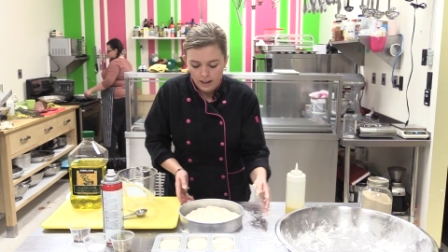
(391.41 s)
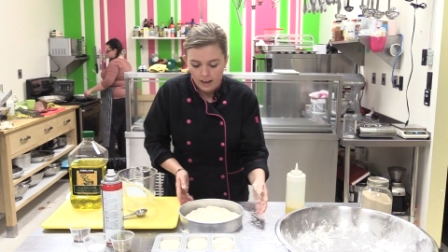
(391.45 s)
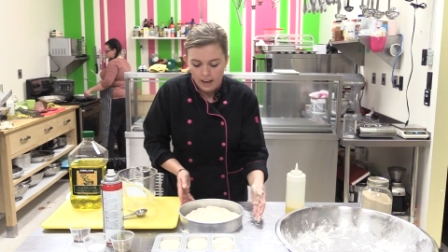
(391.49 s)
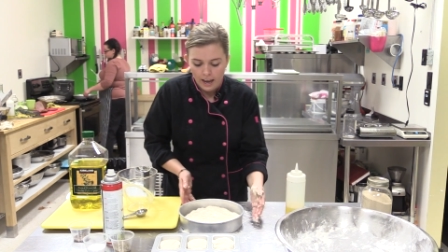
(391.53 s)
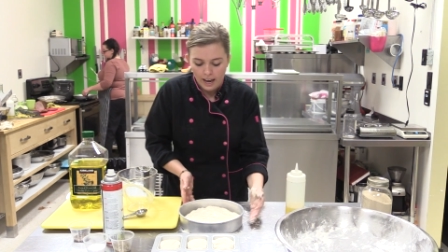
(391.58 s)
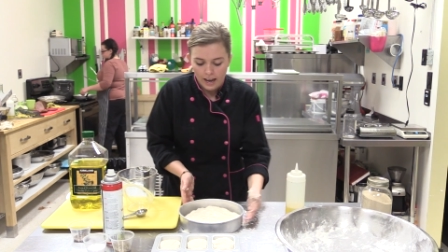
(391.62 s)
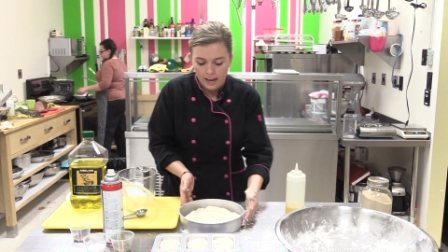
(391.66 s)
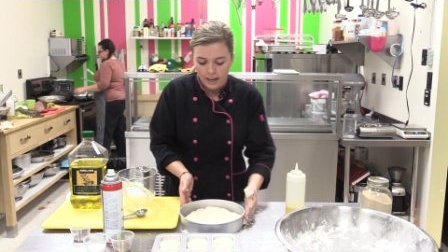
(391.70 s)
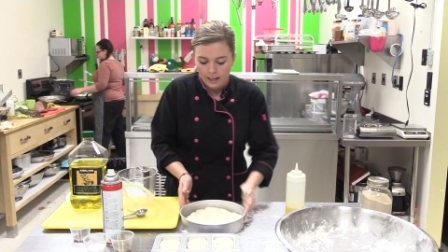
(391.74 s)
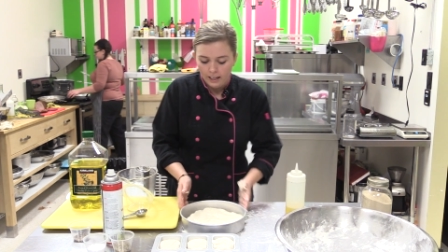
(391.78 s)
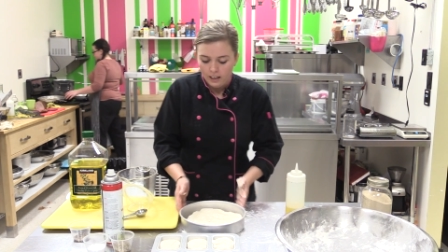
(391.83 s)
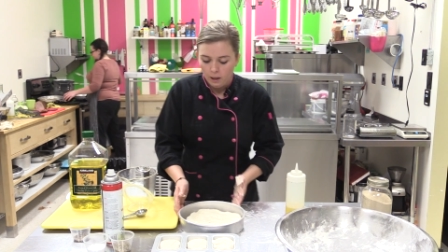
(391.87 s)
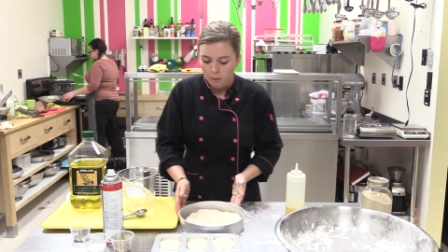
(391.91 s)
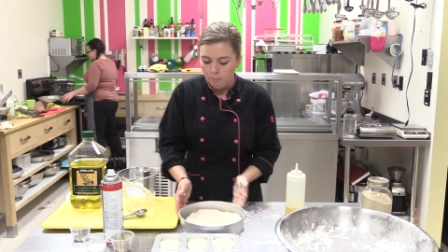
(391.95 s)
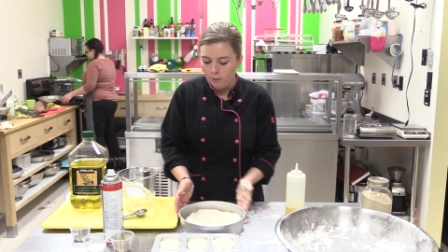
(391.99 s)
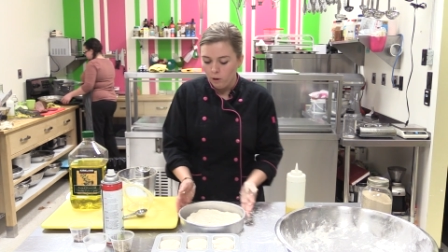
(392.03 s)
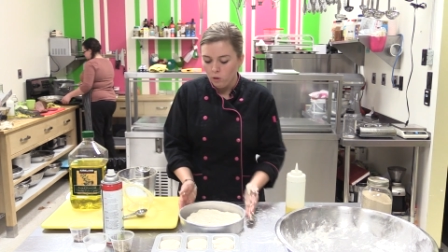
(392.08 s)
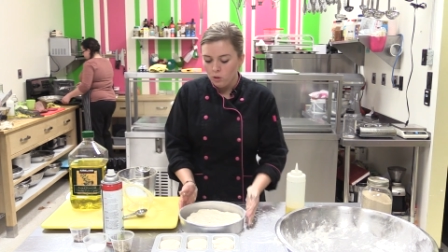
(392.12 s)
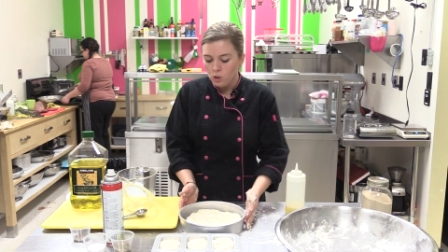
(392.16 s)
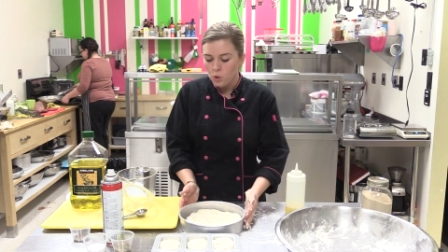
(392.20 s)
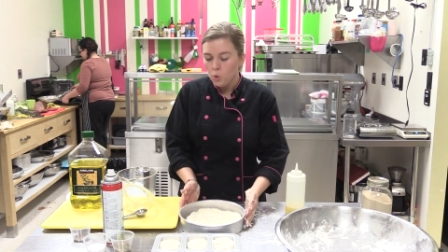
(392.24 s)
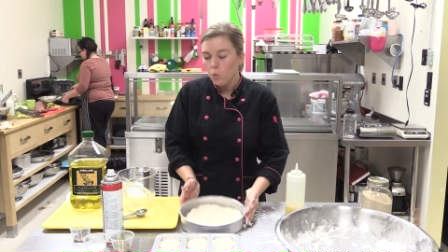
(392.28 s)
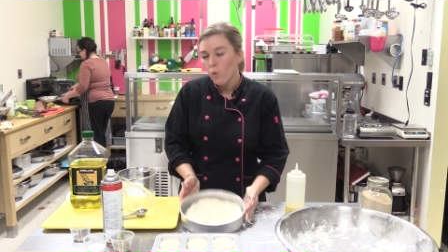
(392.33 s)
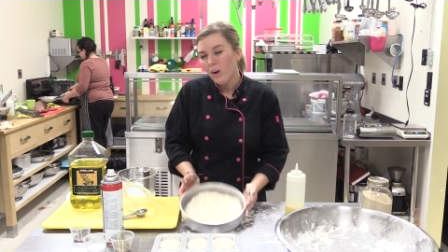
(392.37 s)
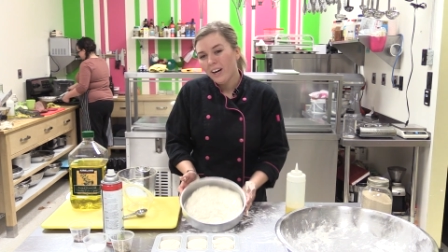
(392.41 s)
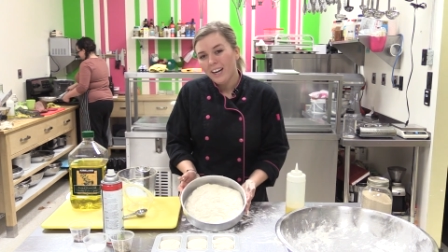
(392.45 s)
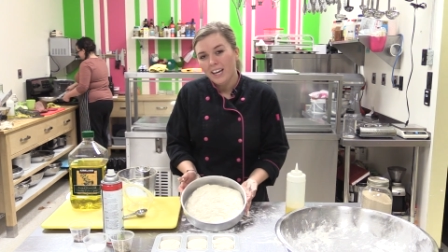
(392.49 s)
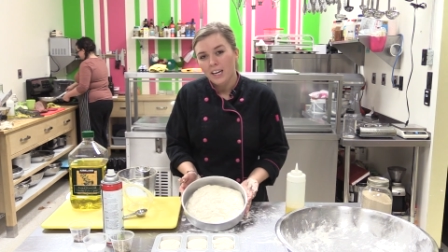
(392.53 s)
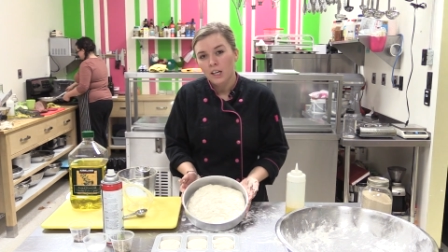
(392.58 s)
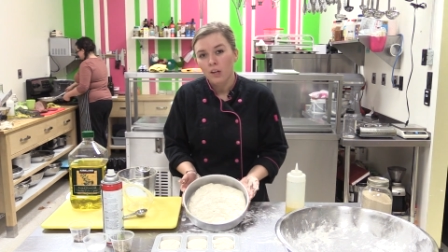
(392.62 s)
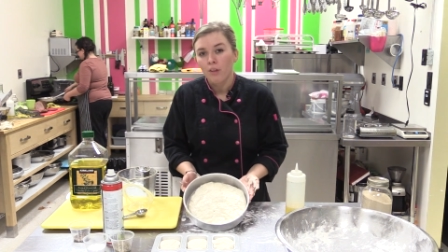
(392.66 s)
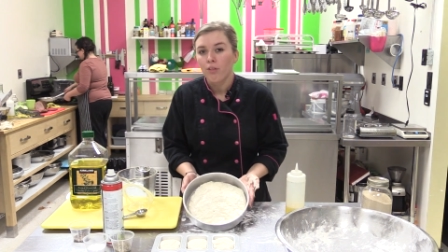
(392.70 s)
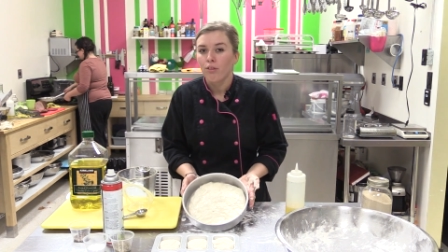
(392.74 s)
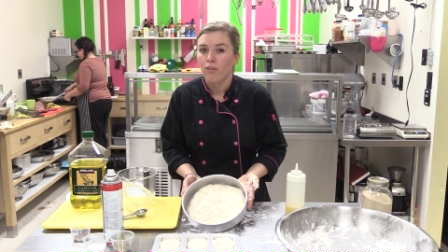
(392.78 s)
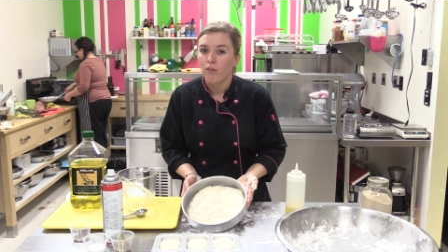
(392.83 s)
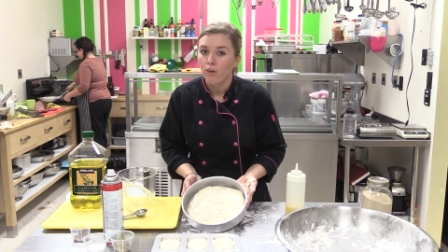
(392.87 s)
And about 20
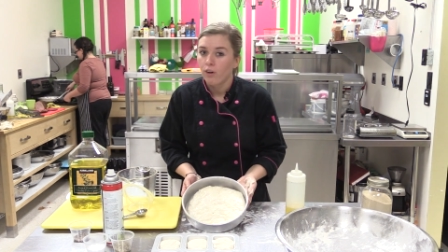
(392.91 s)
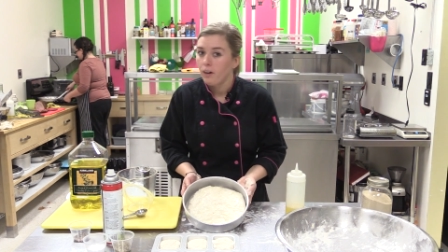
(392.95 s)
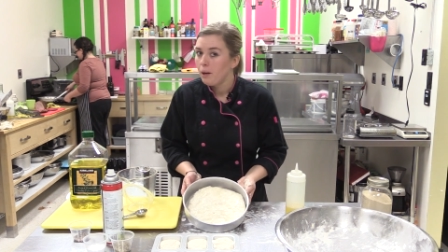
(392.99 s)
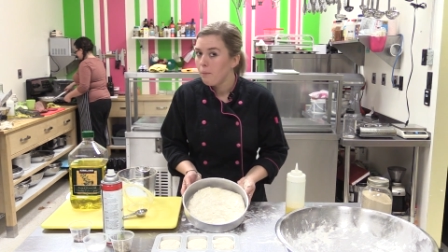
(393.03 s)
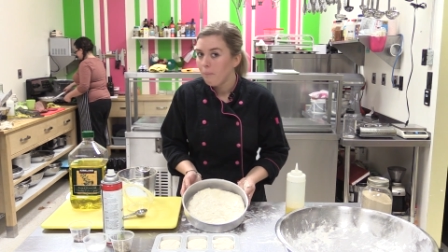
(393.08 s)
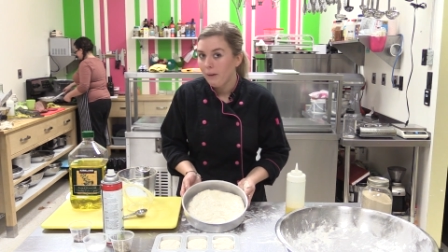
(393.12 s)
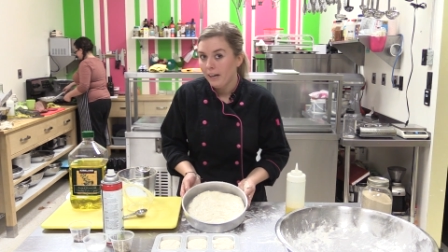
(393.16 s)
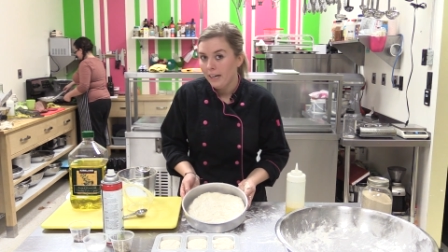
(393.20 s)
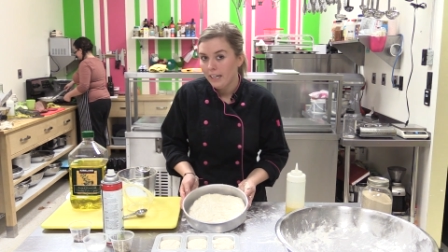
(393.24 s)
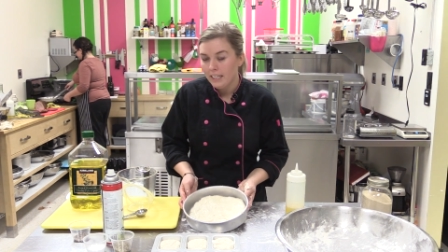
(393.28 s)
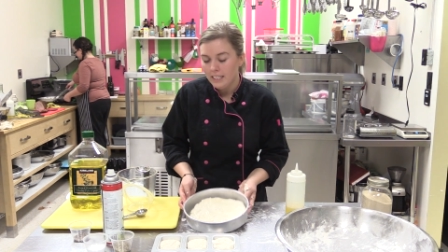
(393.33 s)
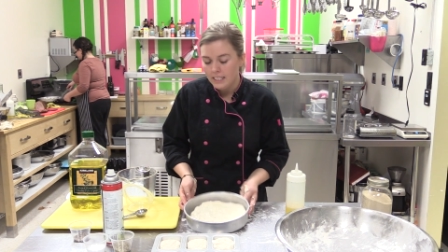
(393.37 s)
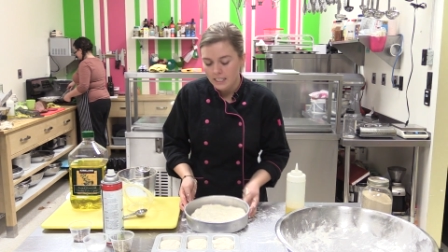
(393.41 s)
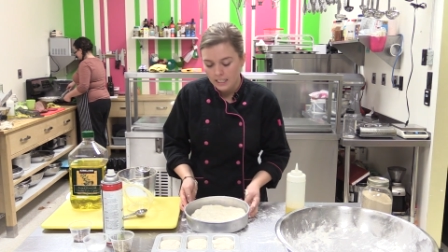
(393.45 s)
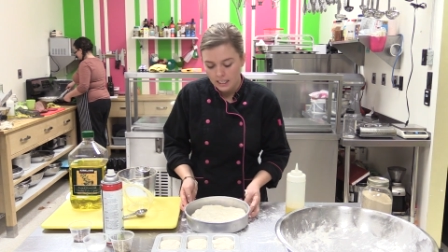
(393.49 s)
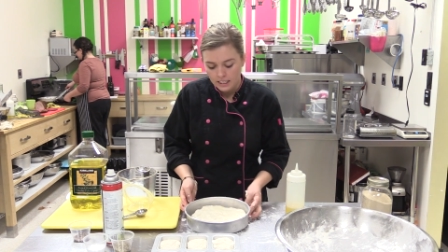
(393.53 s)
to 30 minutes,